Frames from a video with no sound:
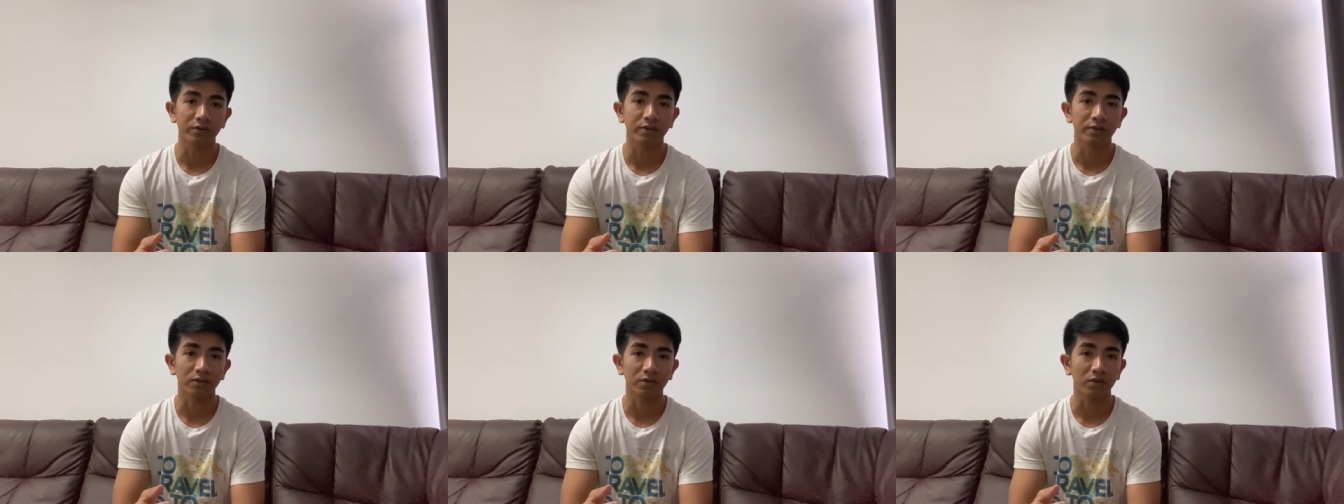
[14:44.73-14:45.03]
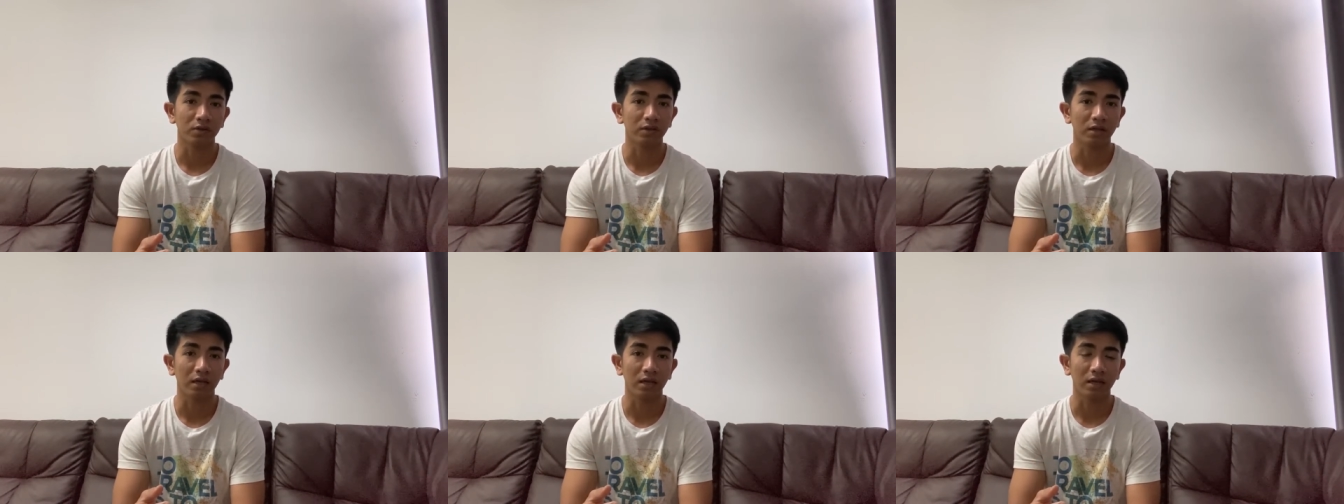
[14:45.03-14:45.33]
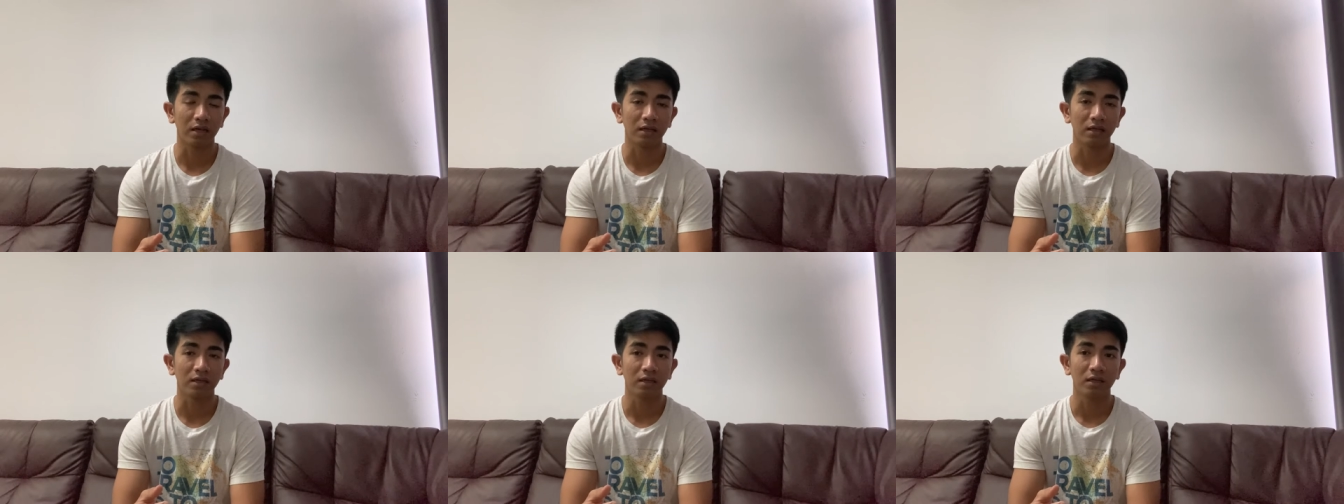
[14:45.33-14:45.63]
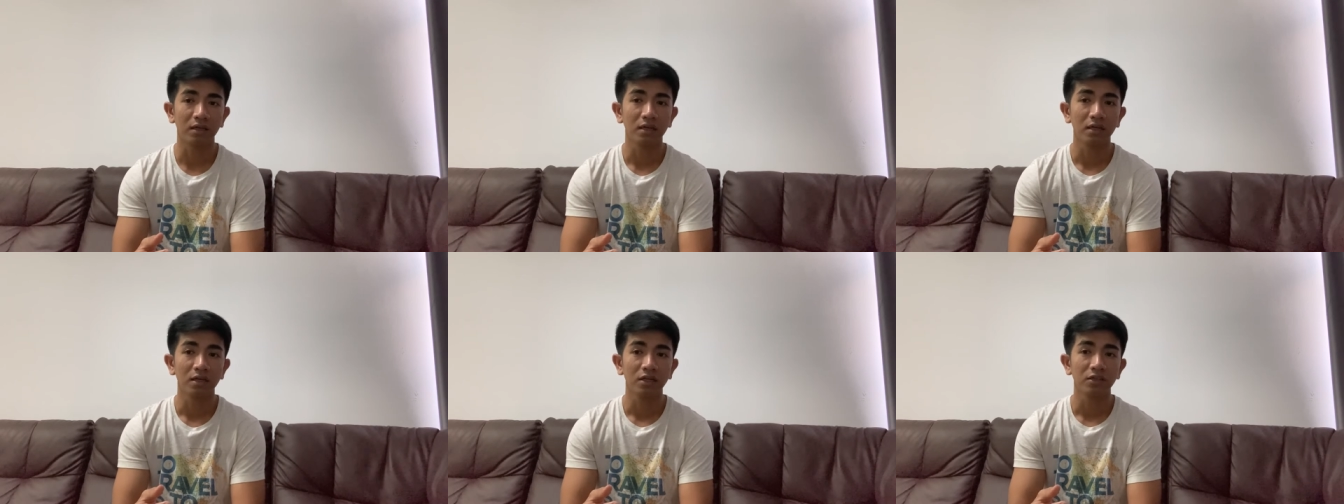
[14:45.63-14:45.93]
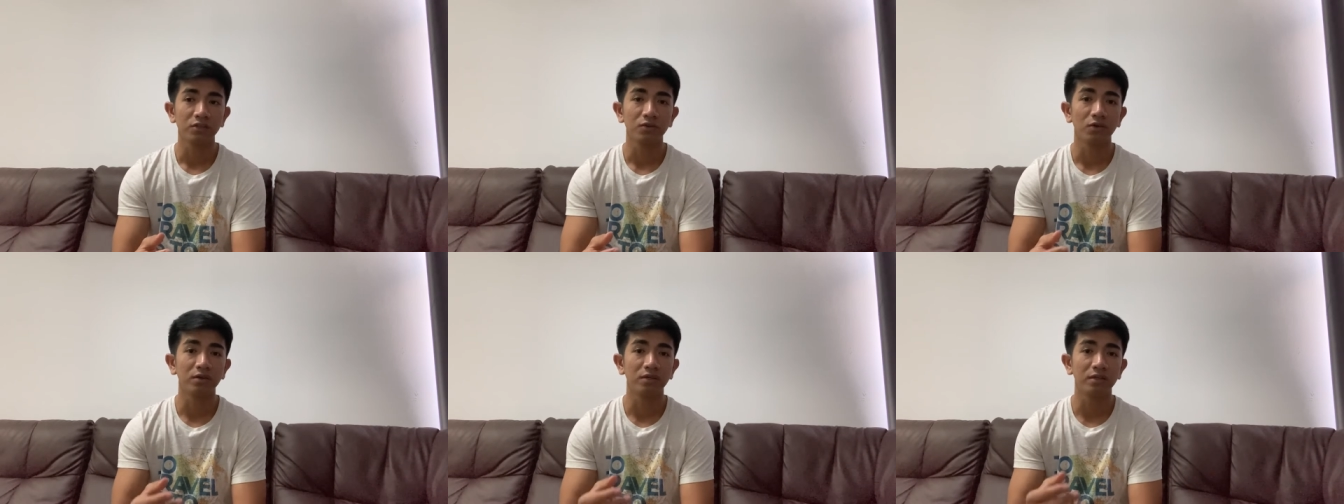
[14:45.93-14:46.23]
So they,
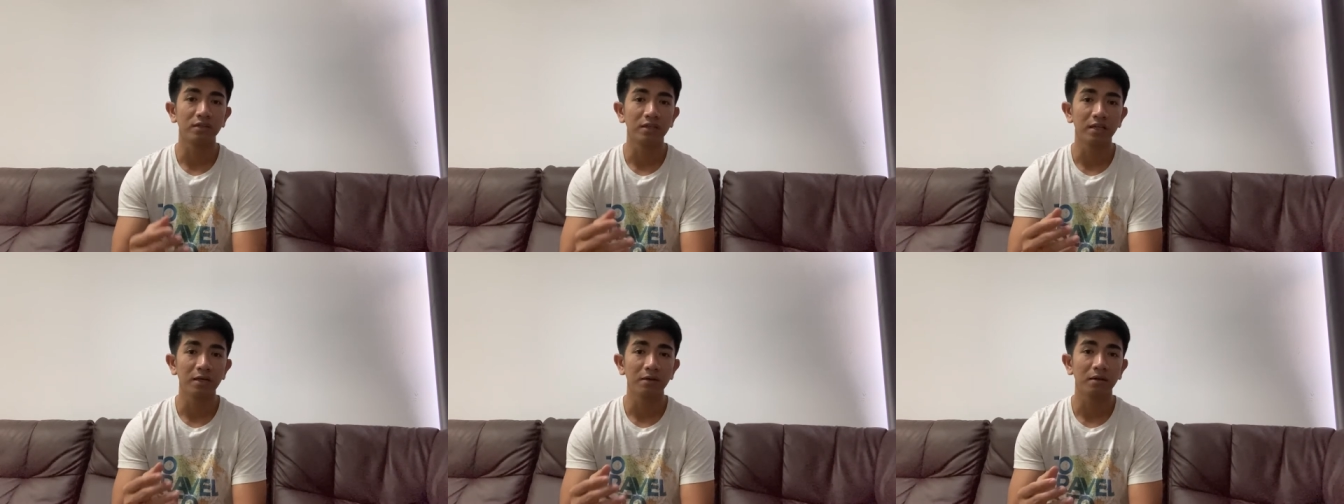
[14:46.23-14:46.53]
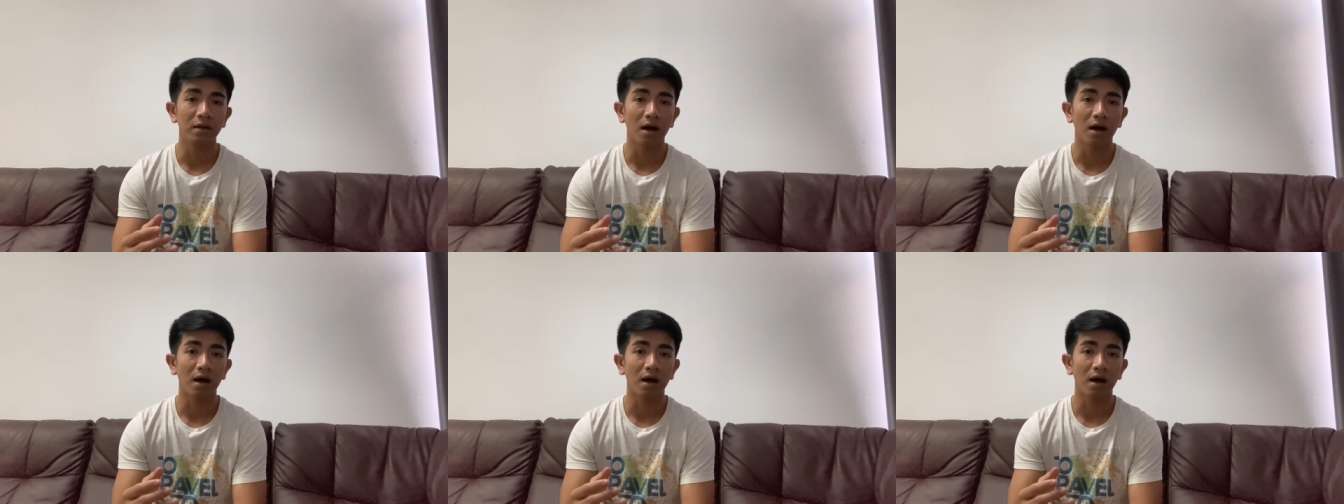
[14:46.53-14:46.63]
so the dead